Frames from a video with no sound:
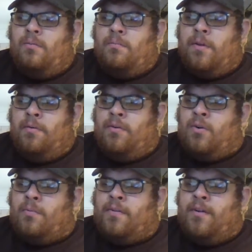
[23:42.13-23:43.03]
that would
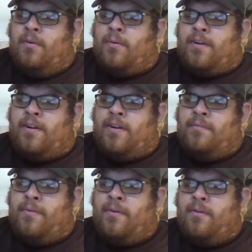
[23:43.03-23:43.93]
normally not work on a
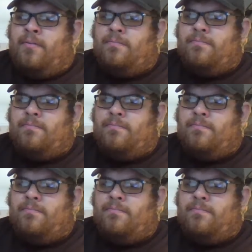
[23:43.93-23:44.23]
computer.